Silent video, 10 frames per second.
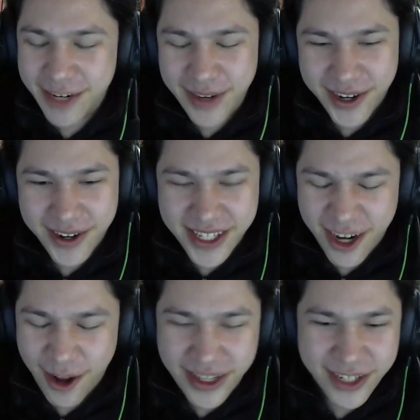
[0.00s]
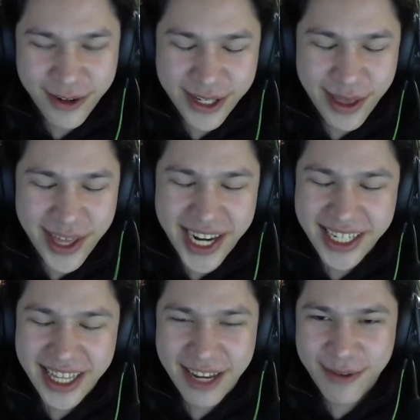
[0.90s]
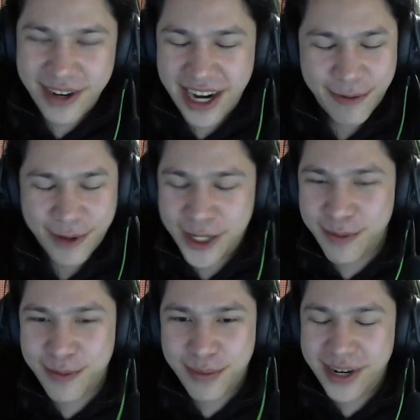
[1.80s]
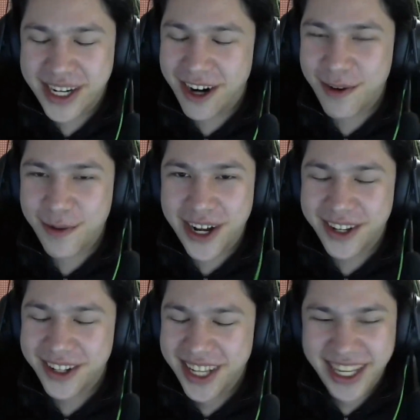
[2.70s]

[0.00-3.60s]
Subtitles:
mirrors and all these sorts of things, and it works pretty darn well.